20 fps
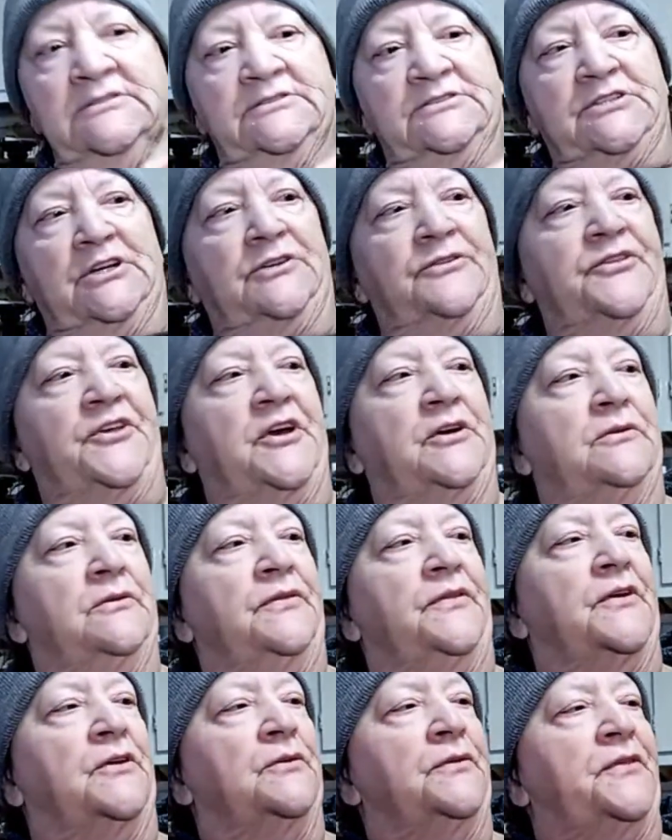Now the
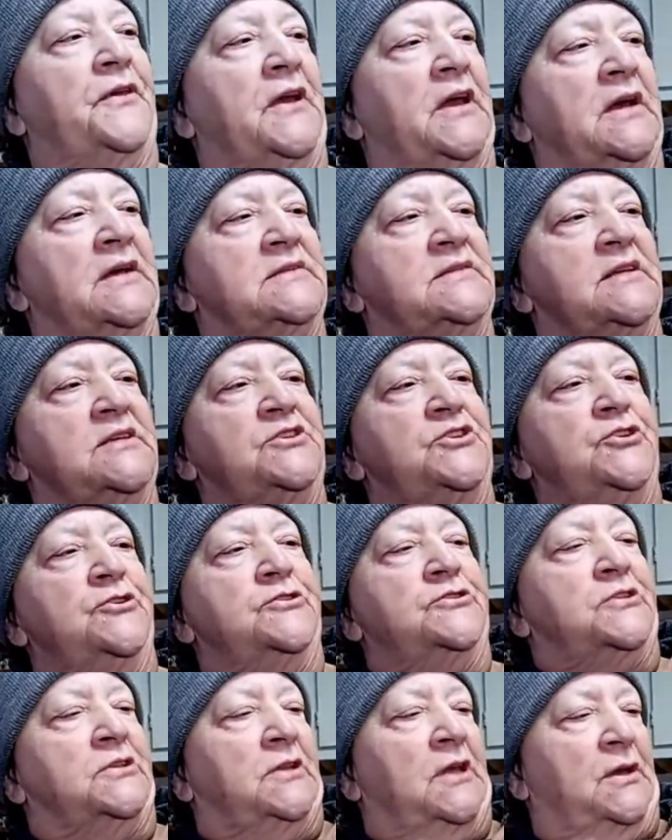only, the only thing is is
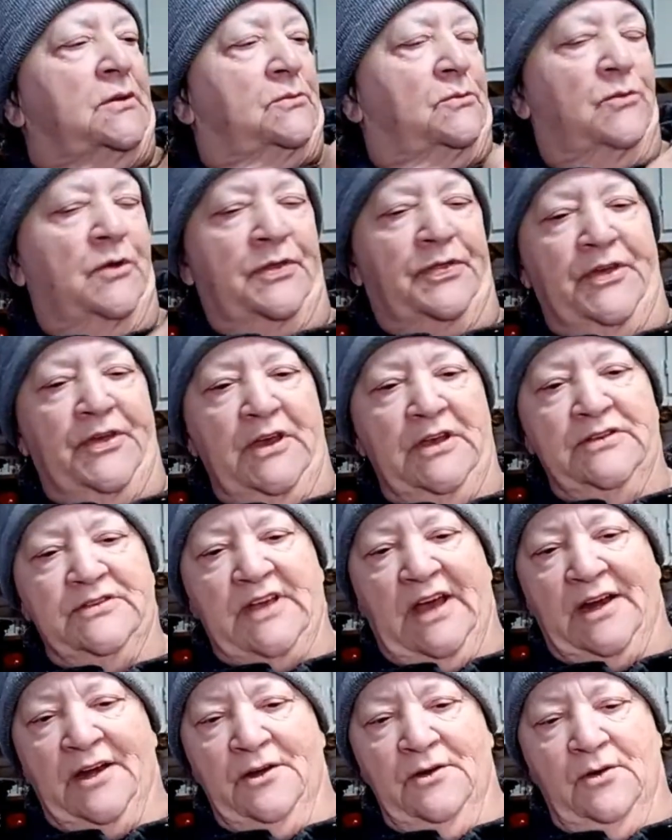usually with these
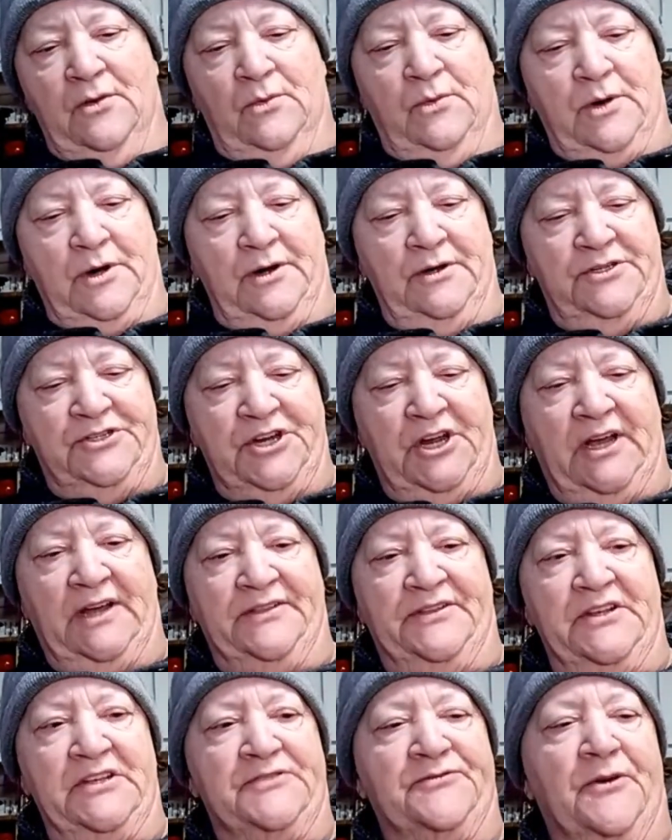I don't know where she
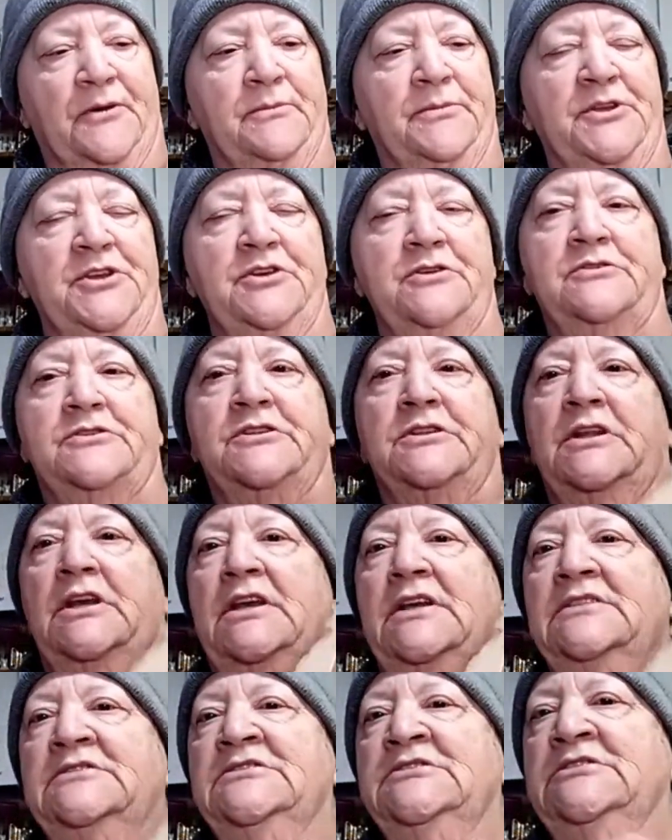got this from, but
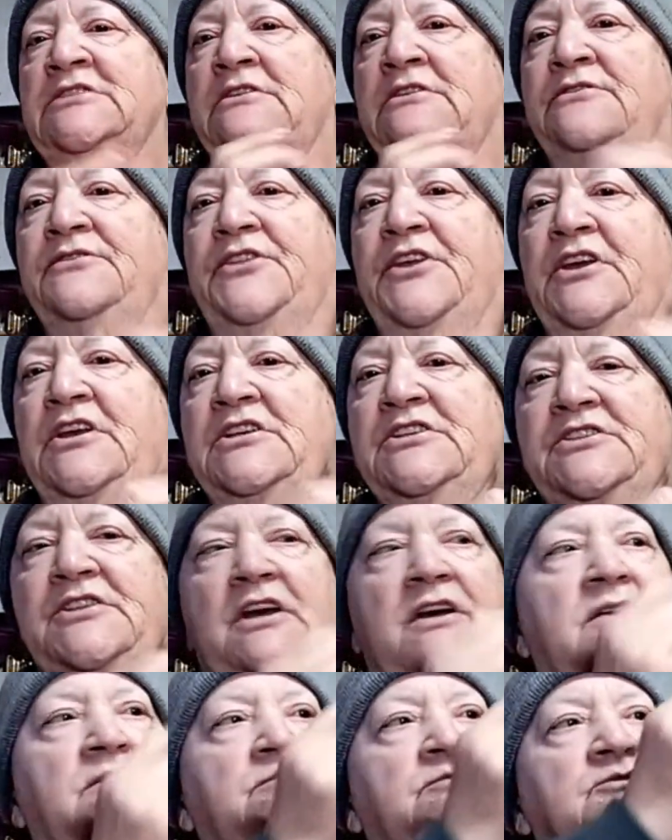usually these
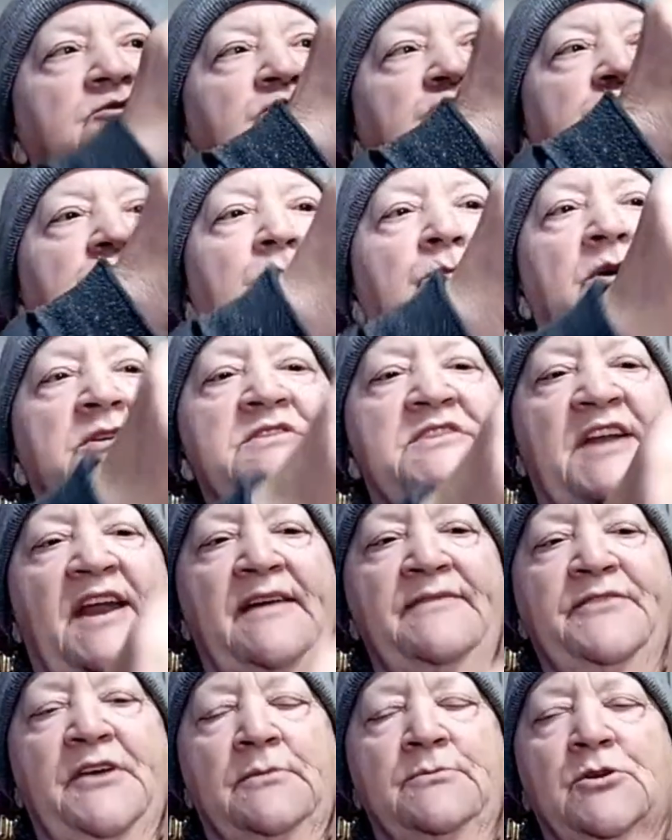the the ones that
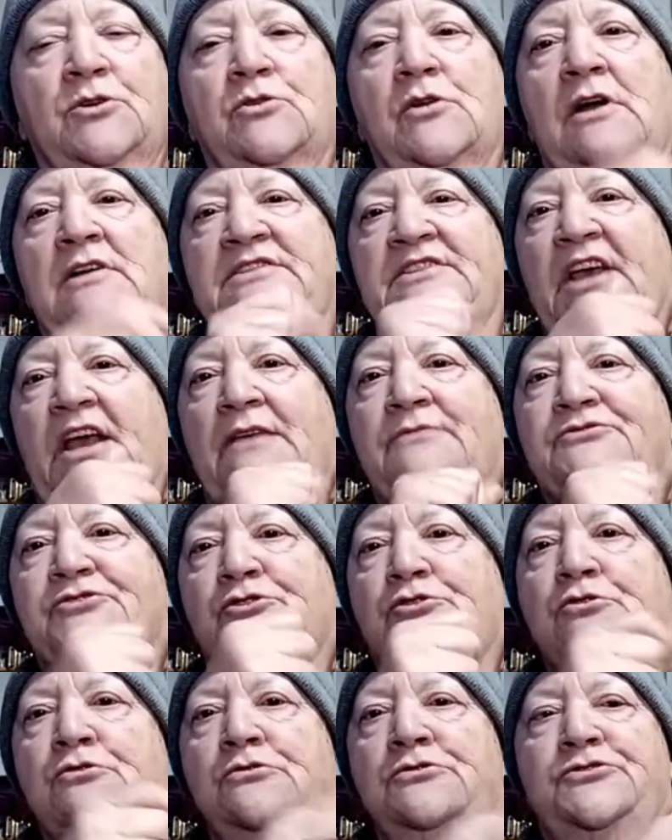I've come across that have
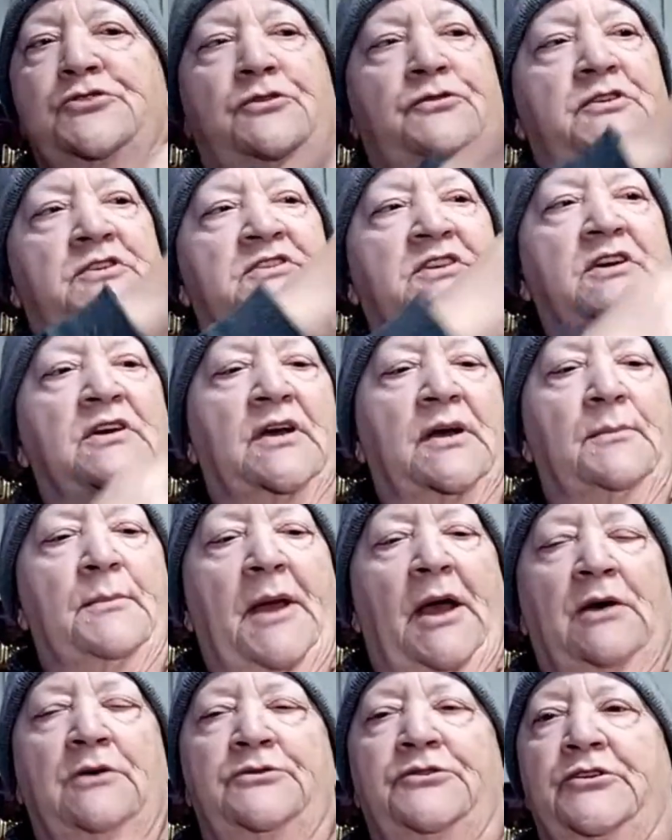screws so this can come
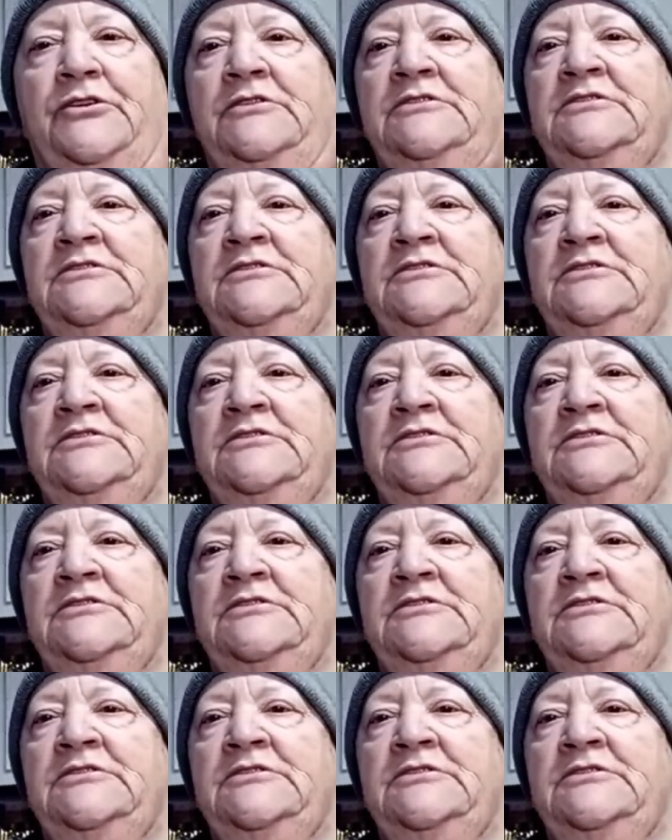out.